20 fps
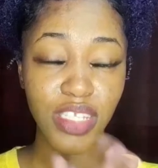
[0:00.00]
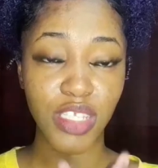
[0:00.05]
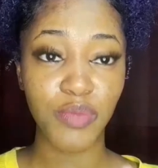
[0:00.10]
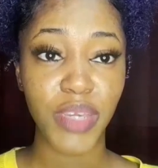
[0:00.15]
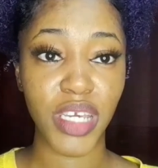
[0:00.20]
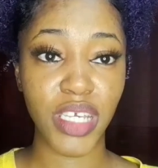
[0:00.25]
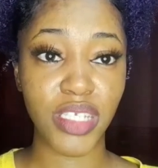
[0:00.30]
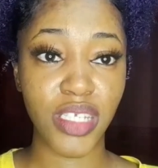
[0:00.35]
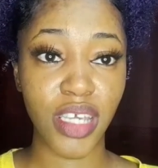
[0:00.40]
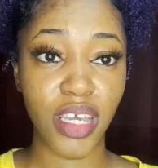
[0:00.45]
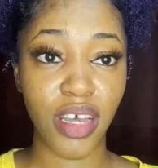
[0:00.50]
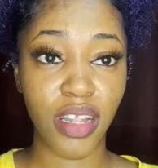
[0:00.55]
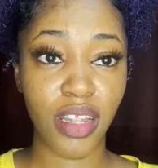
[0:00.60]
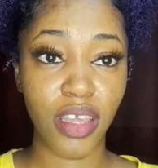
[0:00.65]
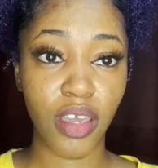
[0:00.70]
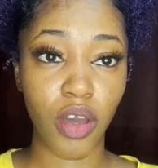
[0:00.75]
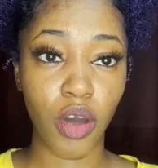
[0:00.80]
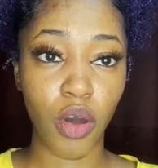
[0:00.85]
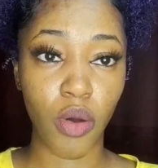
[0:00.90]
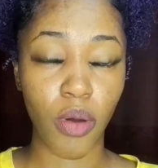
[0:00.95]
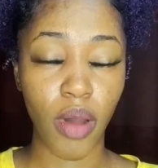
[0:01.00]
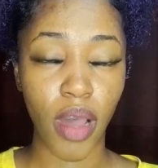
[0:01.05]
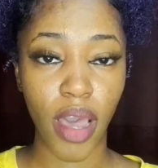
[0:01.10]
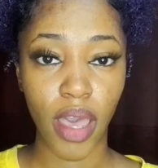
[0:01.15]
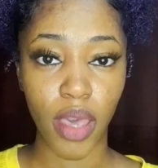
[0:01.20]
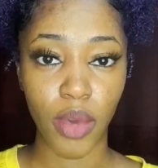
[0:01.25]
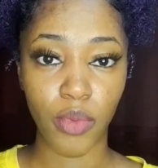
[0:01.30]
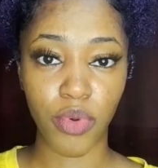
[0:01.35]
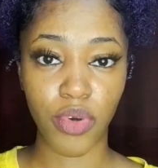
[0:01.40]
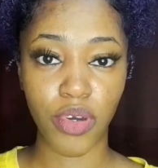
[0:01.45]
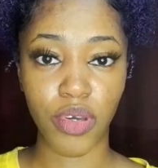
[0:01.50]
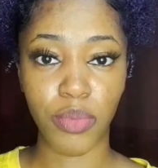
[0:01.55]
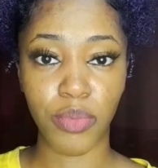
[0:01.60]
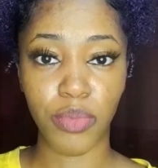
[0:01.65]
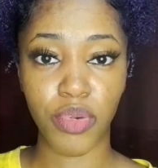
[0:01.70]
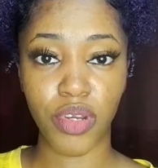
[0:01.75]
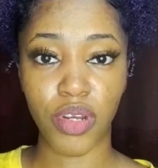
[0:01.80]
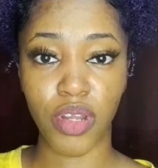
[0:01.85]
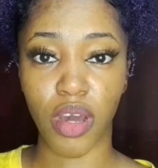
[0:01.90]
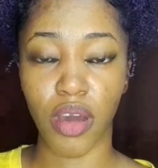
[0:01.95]
basically how I would
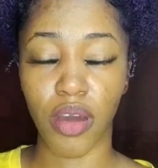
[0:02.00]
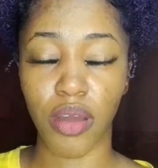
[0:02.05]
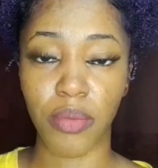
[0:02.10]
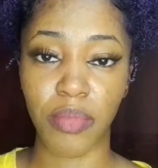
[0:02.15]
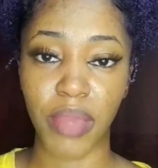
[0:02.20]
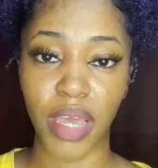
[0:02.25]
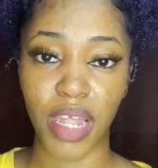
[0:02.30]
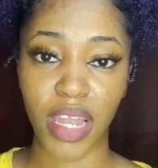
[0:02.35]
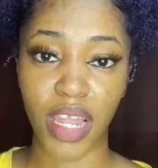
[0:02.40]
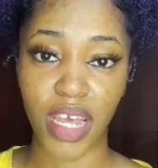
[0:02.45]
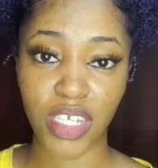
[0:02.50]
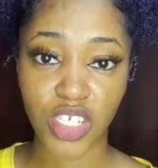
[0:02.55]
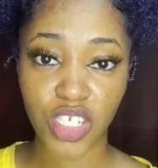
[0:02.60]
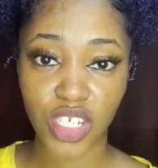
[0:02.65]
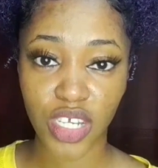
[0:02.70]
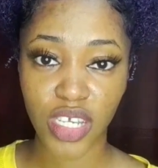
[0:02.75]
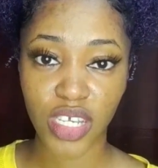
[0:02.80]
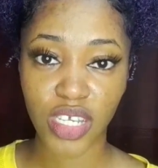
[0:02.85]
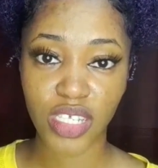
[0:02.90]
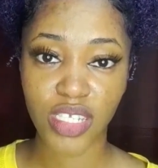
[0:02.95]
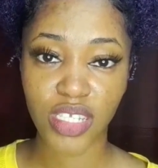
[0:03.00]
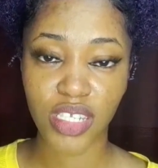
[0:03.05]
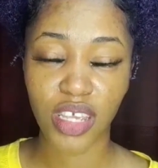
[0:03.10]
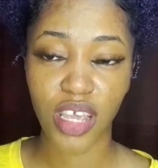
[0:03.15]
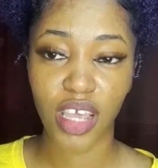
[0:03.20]
put on my lashes.